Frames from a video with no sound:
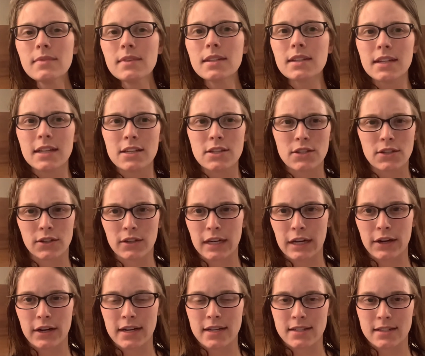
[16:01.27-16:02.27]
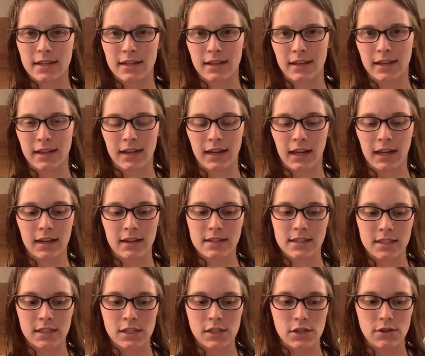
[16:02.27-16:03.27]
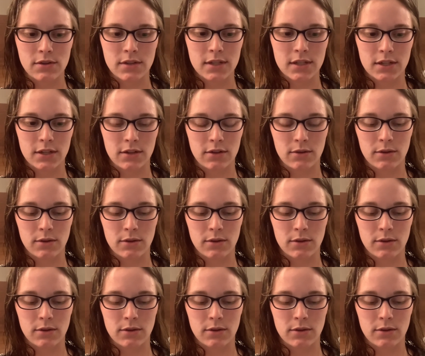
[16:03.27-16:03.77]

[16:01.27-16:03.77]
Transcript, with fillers: in certain areas that they didn't used to